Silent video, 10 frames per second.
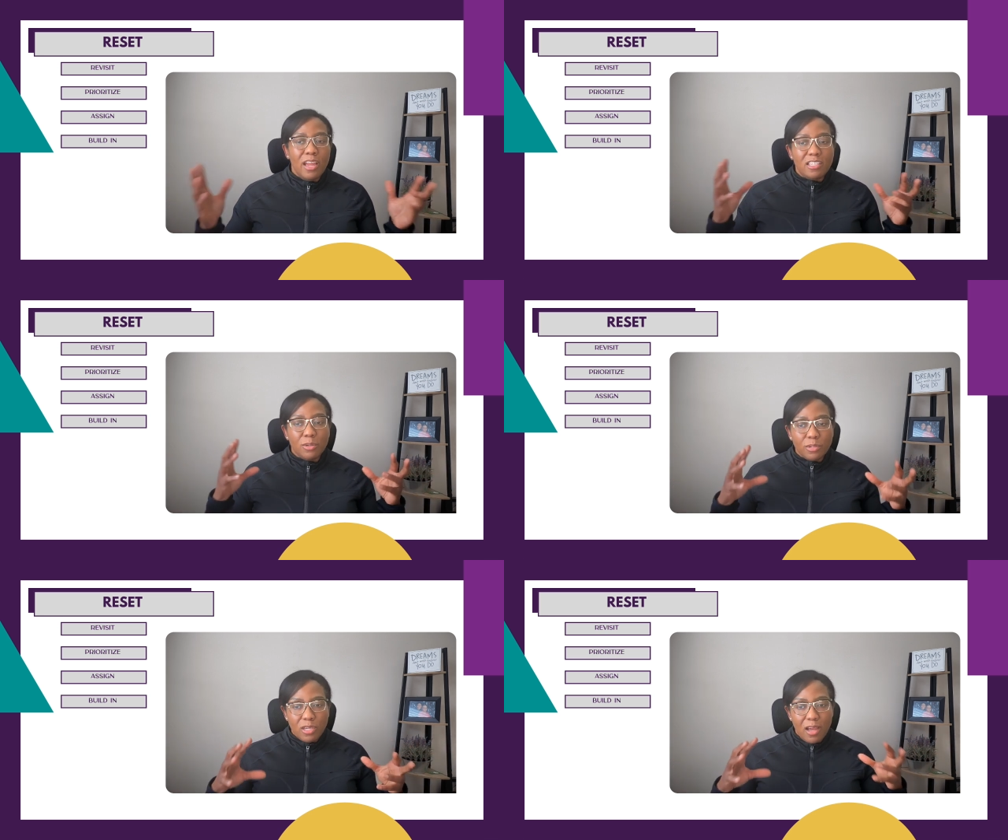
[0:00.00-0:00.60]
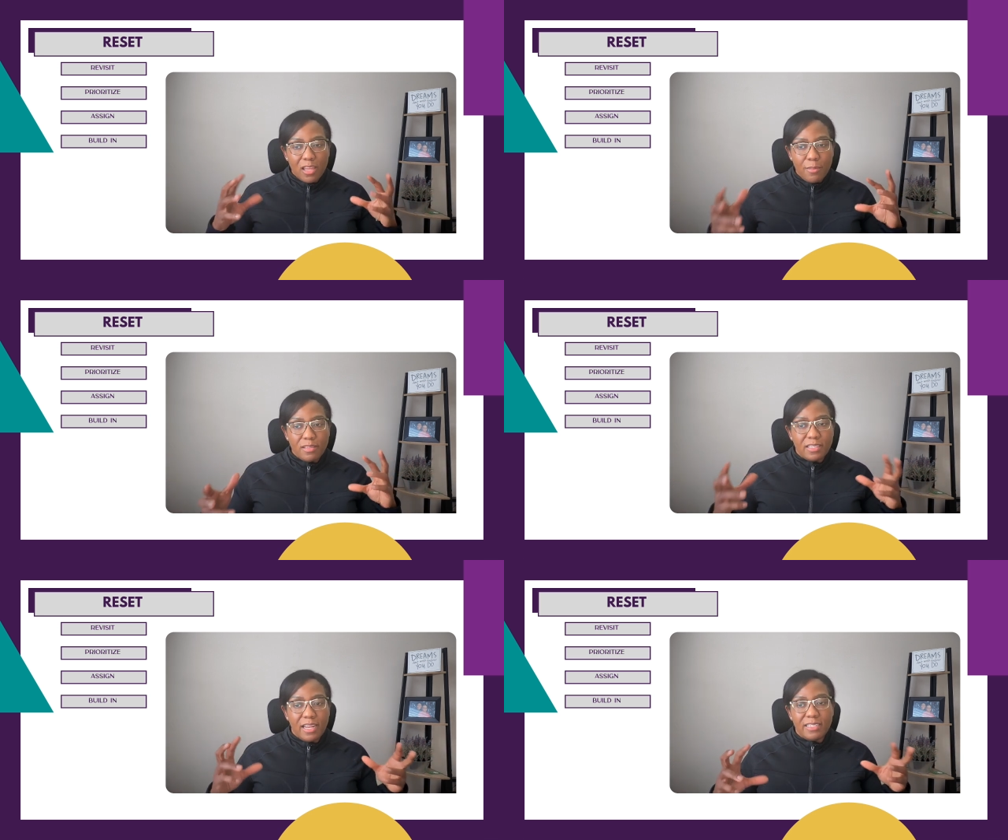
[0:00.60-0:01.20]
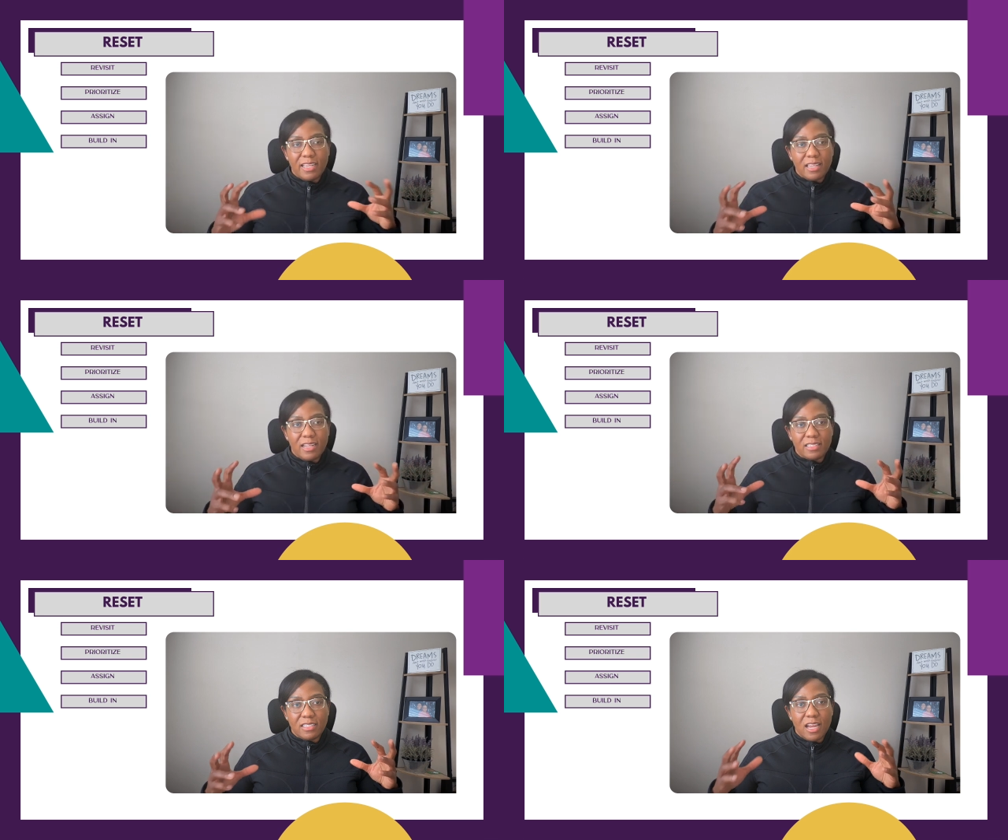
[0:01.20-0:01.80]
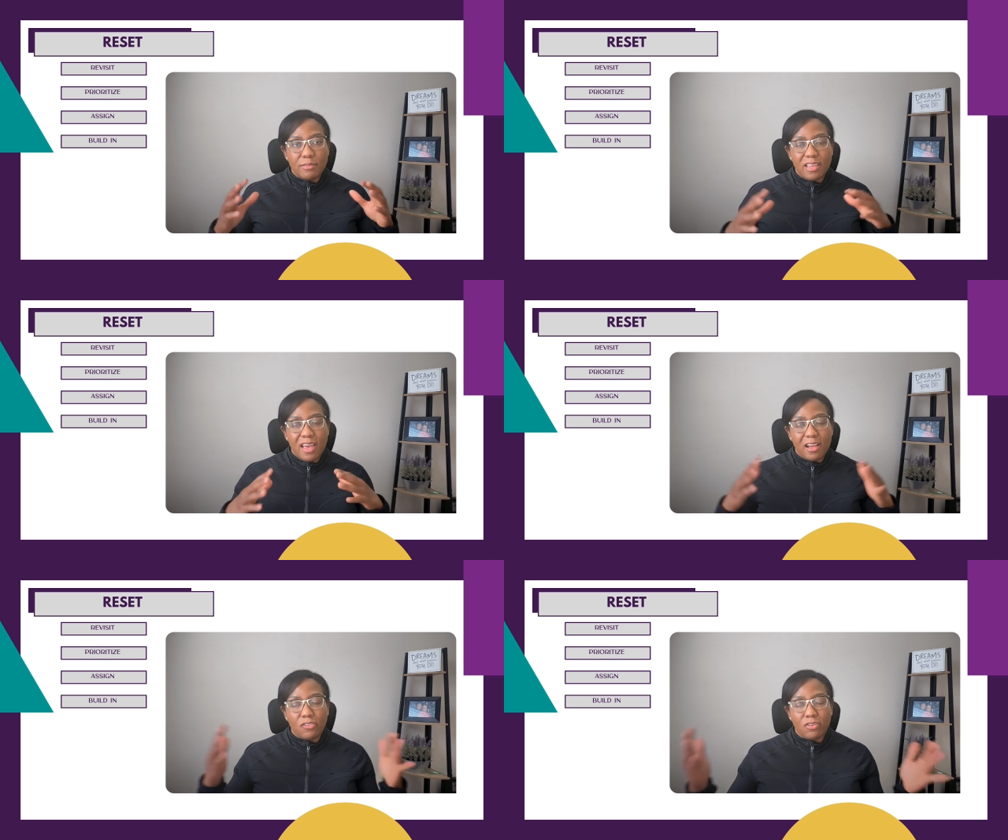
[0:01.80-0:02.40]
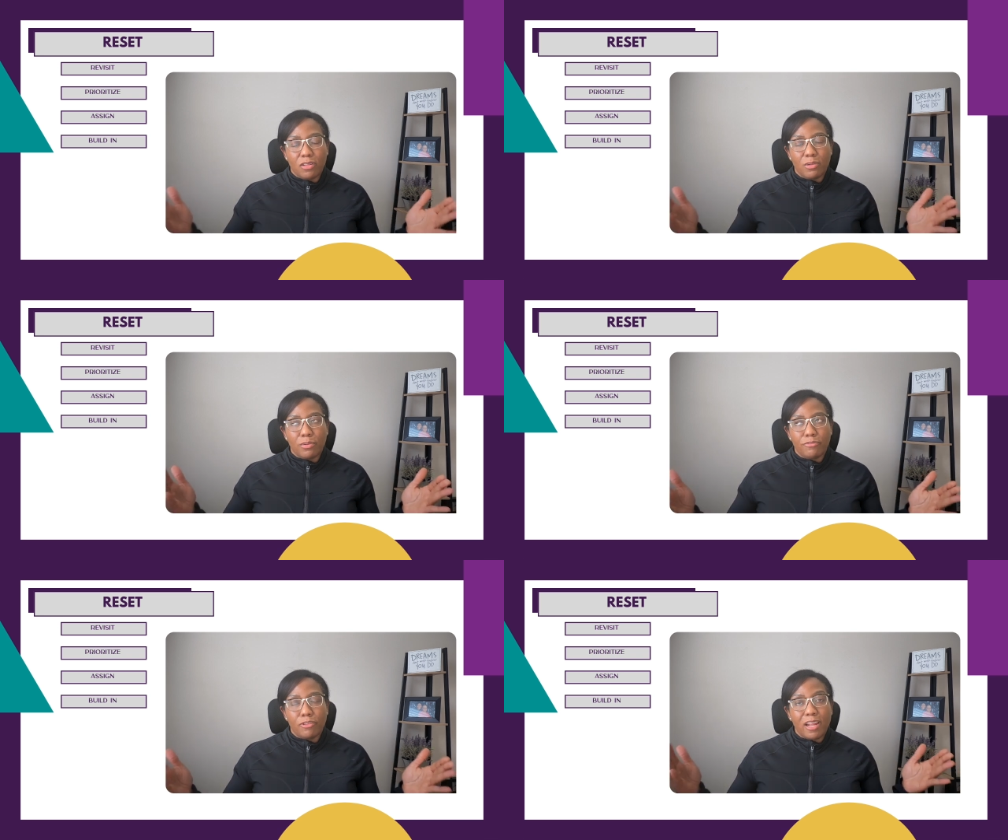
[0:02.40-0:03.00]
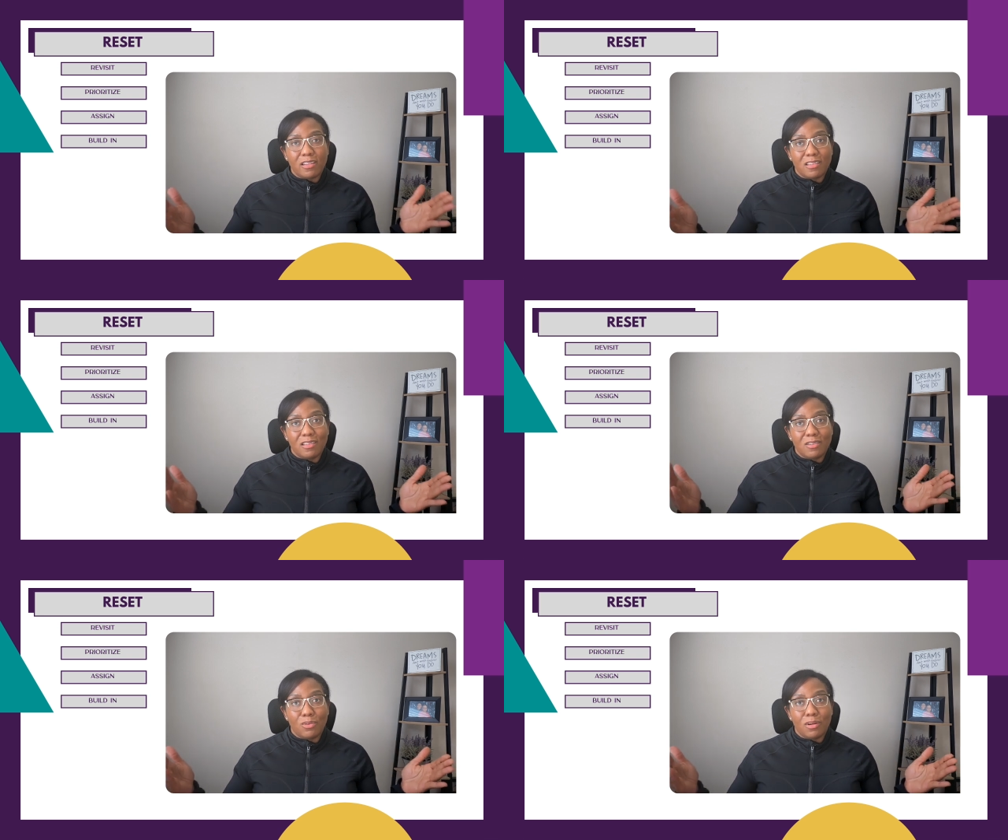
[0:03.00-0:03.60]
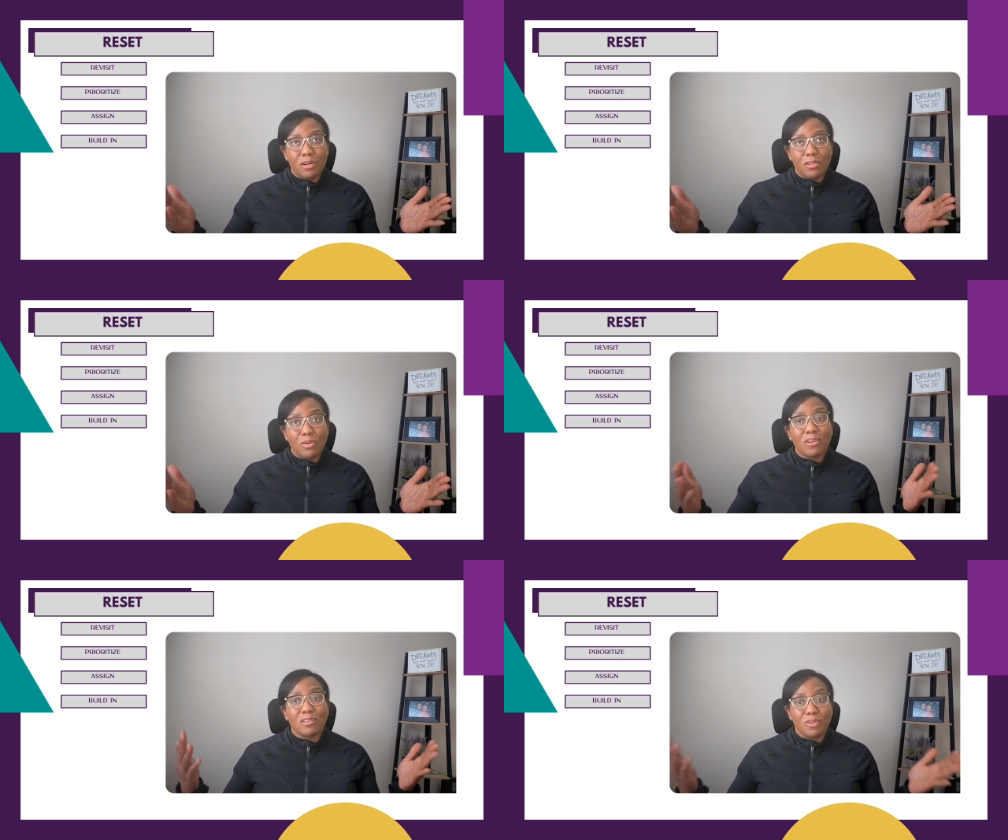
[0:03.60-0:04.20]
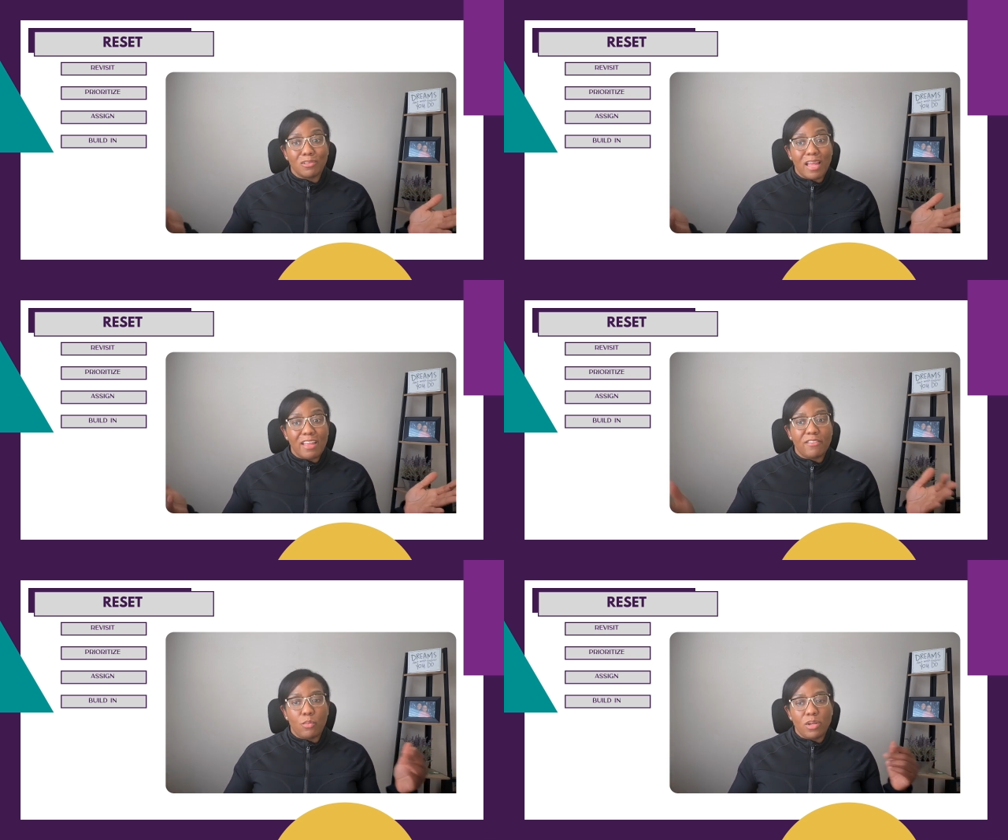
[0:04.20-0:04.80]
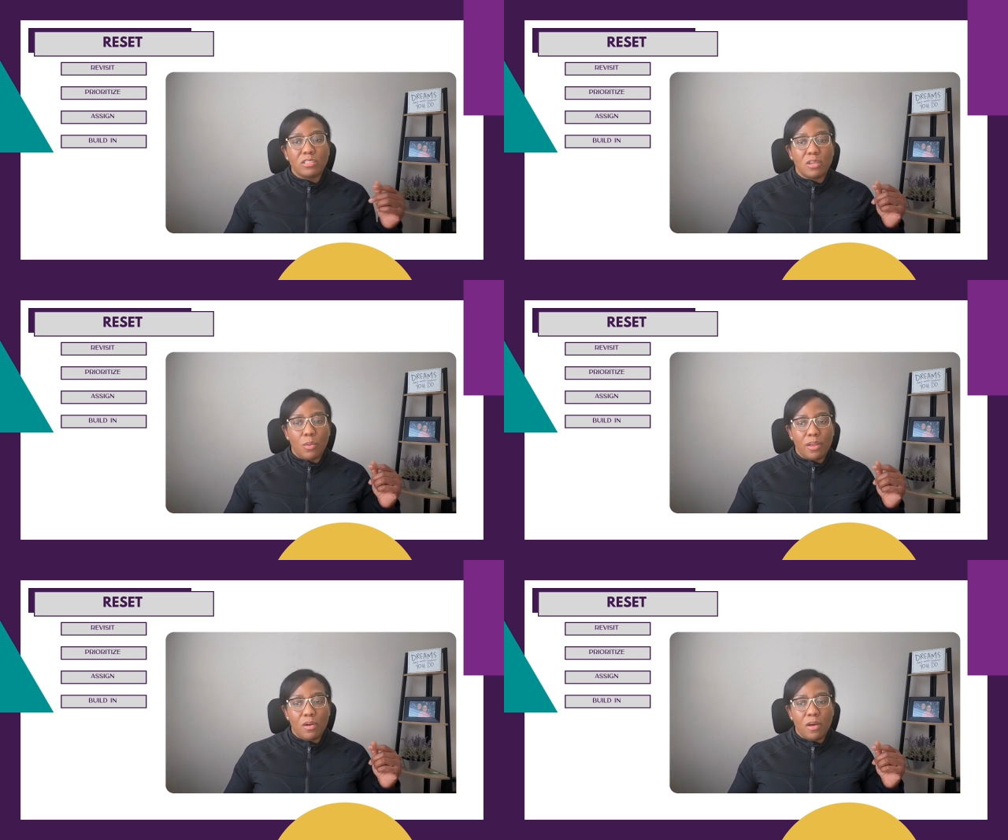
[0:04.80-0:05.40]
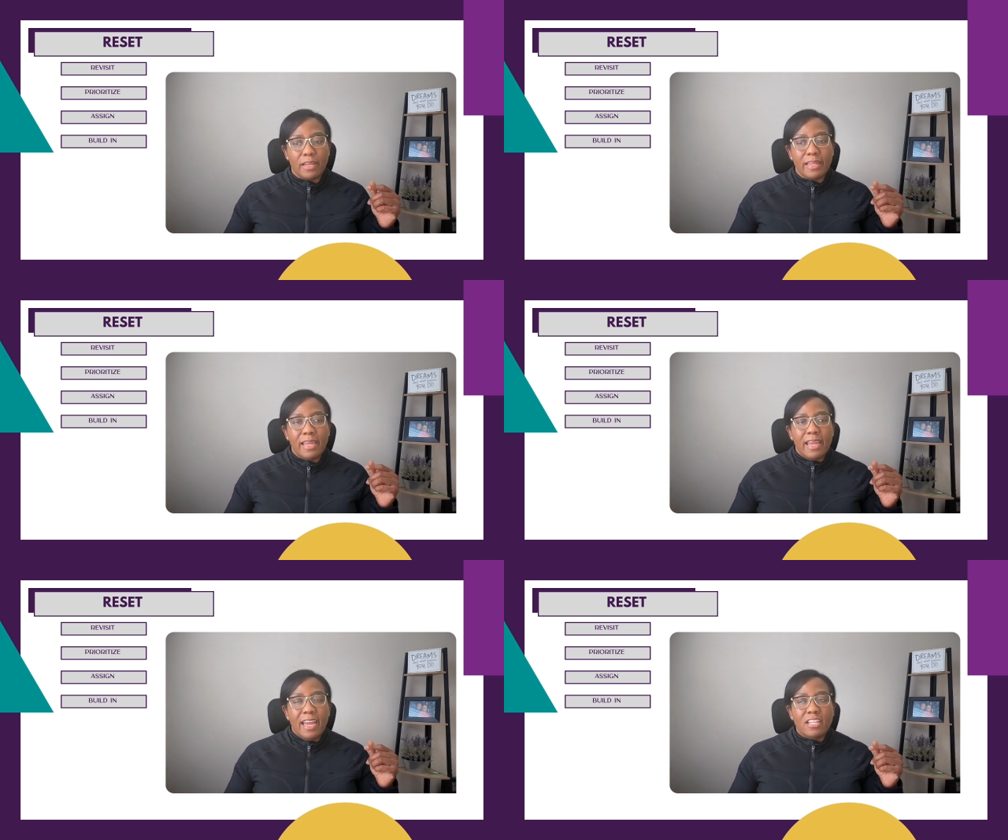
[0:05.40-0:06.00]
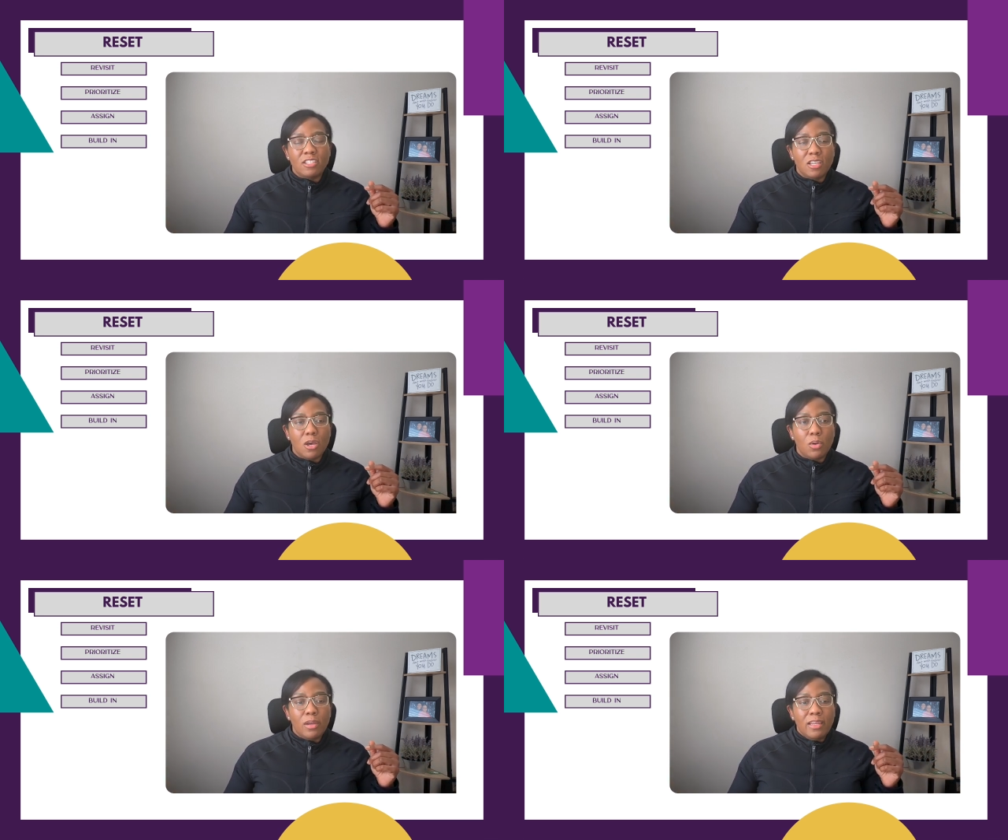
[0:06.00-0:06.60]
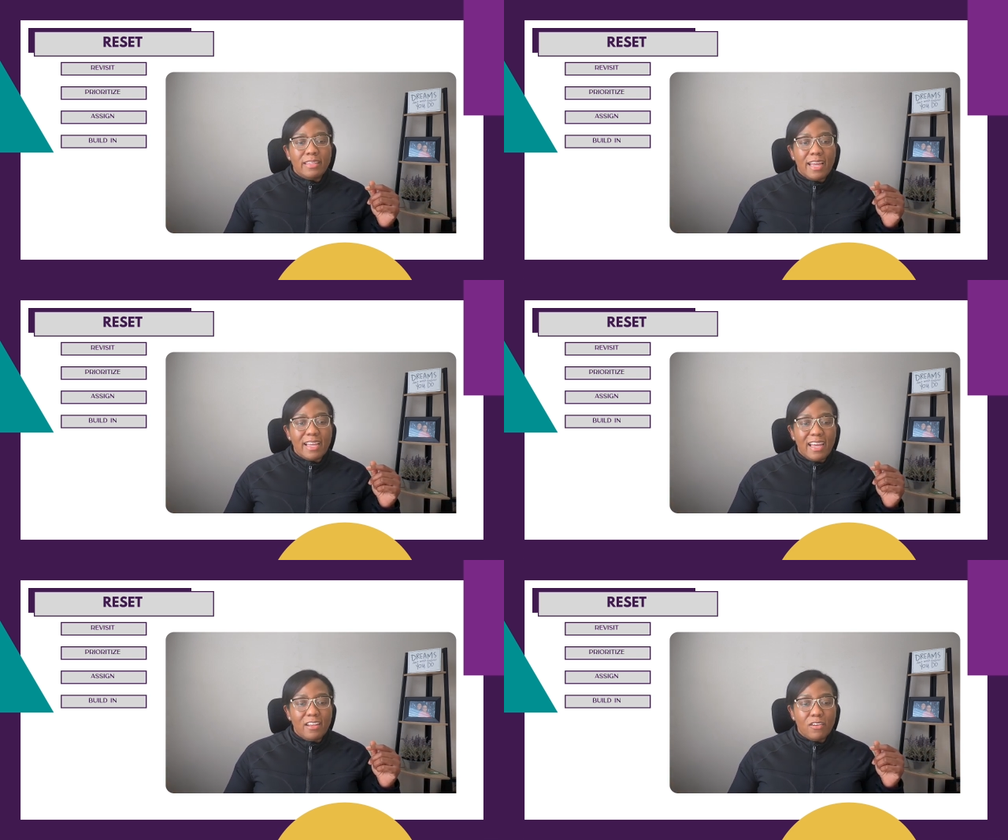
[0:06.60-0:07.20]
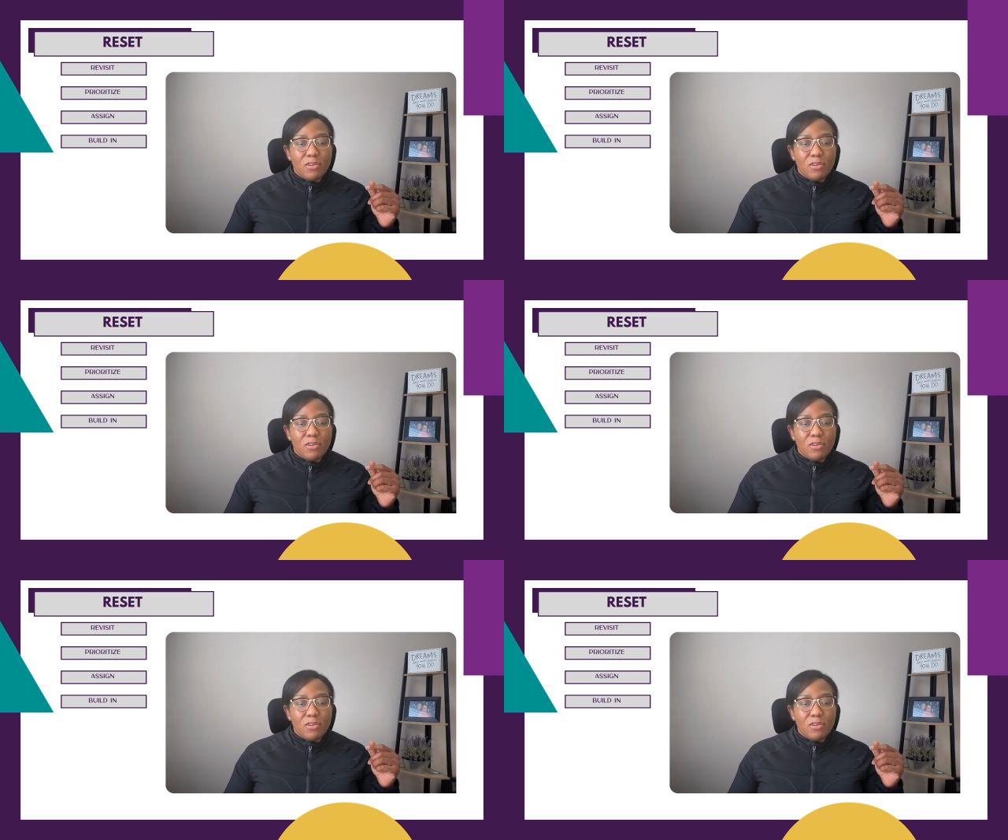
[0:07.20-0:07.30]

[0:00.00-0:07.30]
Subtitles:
And so we're talking about setting deadlines and times that actually reflect your life and what's going on. And so that kind